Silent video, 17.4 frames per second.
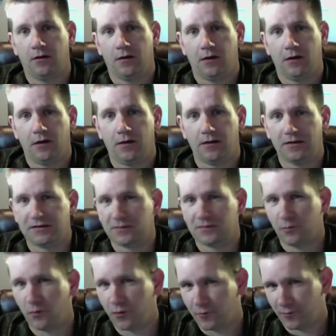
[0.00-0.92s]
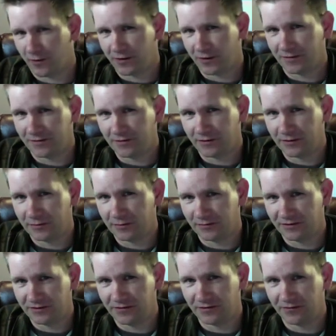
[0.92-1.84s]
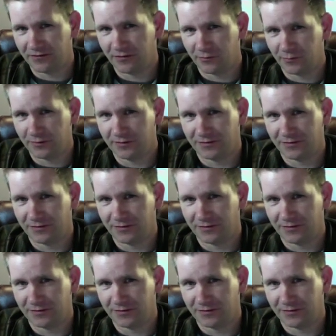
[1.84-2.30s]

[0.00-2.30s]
And that's the point where I could tell he was getting a little bit